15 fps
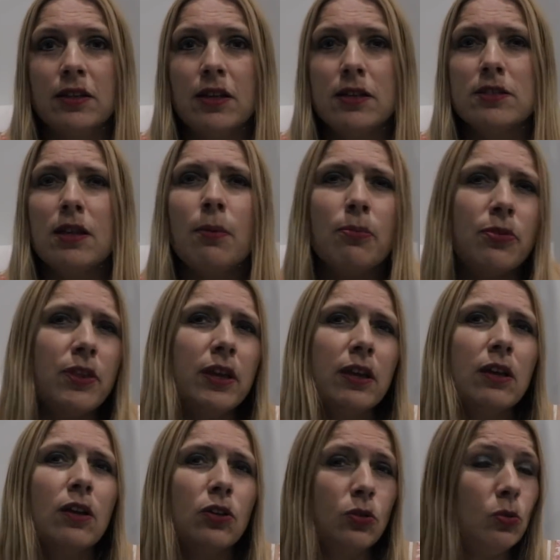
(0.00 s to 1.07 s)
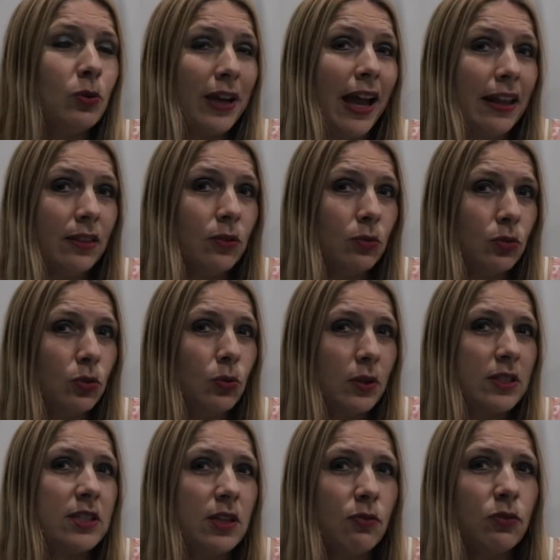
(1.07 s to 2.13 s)
Something you can do, you
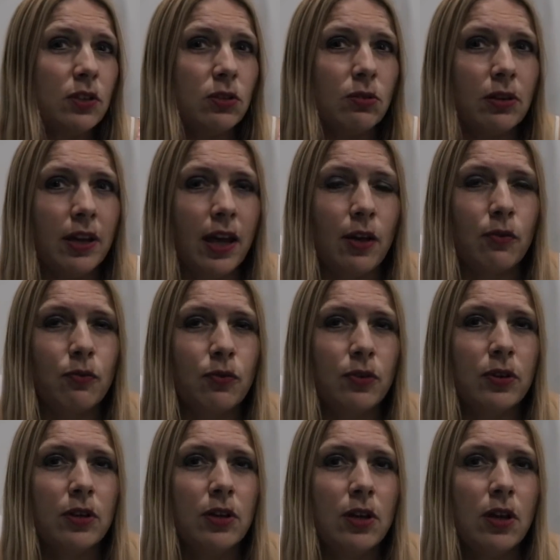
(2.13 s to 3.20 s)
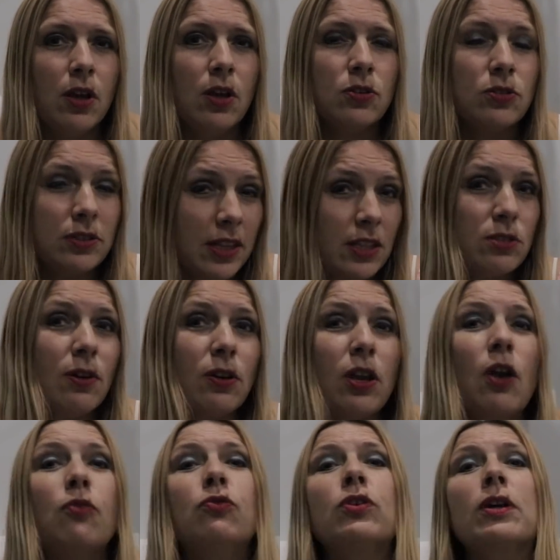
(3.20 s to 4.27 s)
achieved in your life. So that's why you
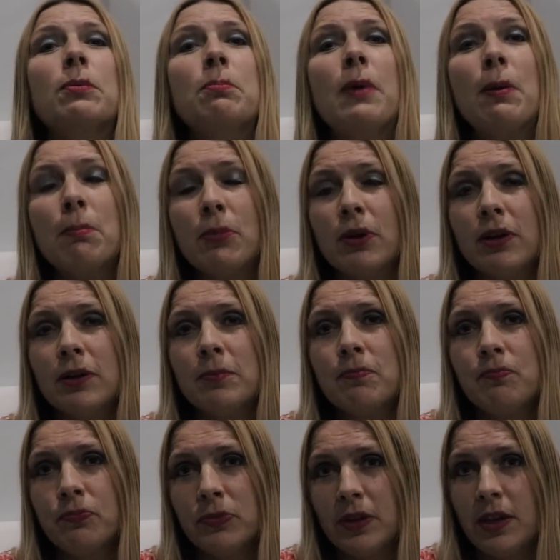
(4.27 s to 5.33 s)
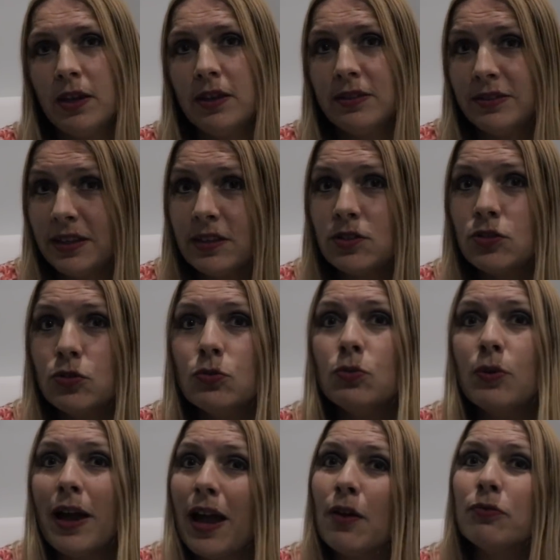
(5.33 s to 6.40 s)
have to remember that
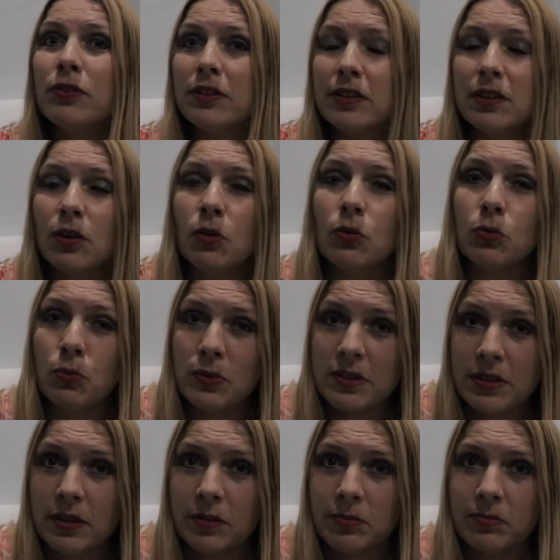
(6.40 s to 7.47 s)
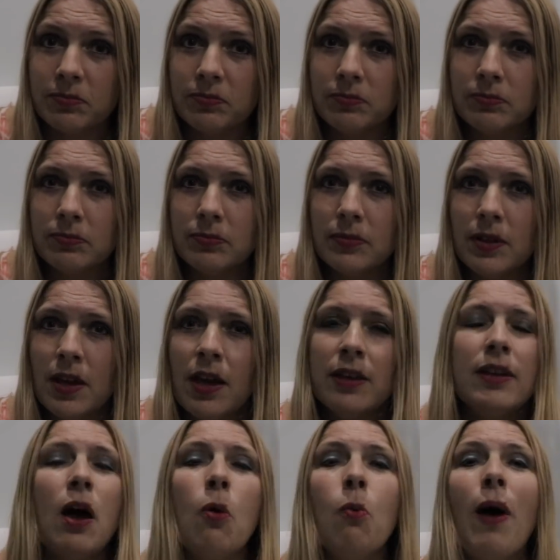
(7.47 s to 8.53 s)
you have that hero within.
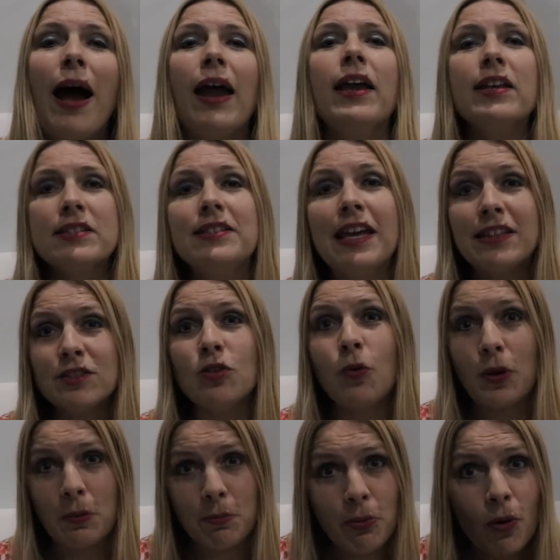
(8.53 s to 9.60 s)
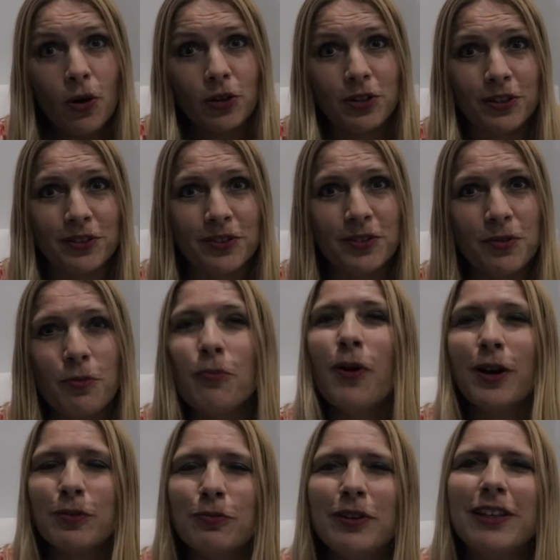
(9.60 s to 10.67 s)
Now, why is that so important?
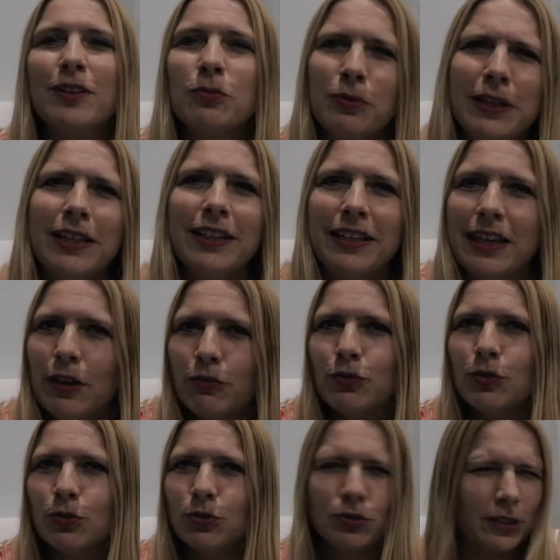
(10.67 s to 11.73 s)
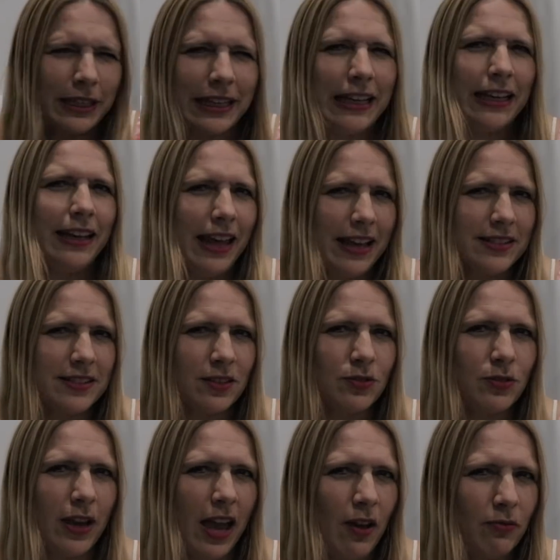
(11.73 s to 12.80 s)
What will it really give you to realize that
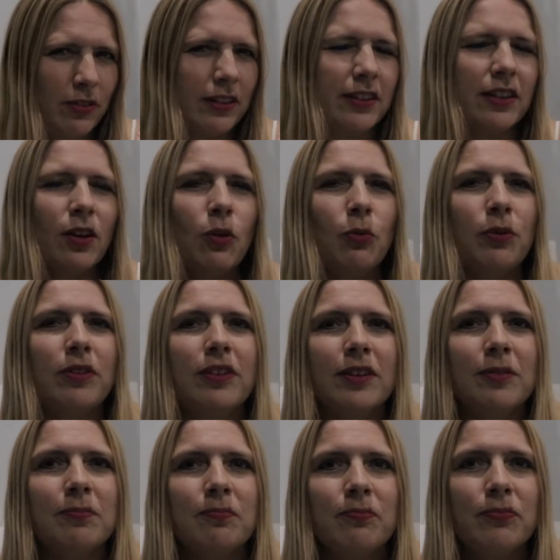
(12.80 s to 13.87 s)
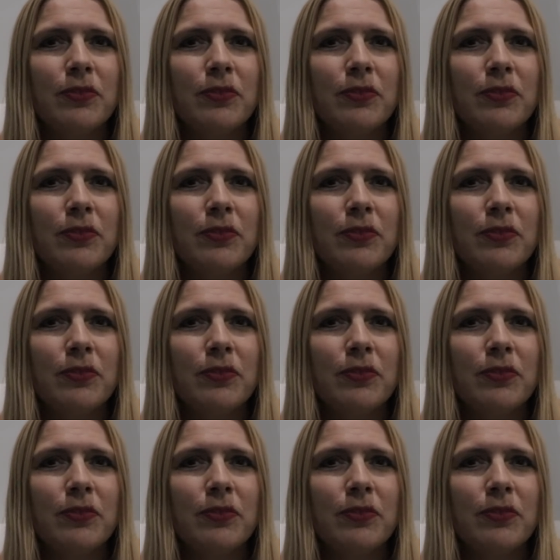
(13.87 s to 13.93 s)
you have that hero within?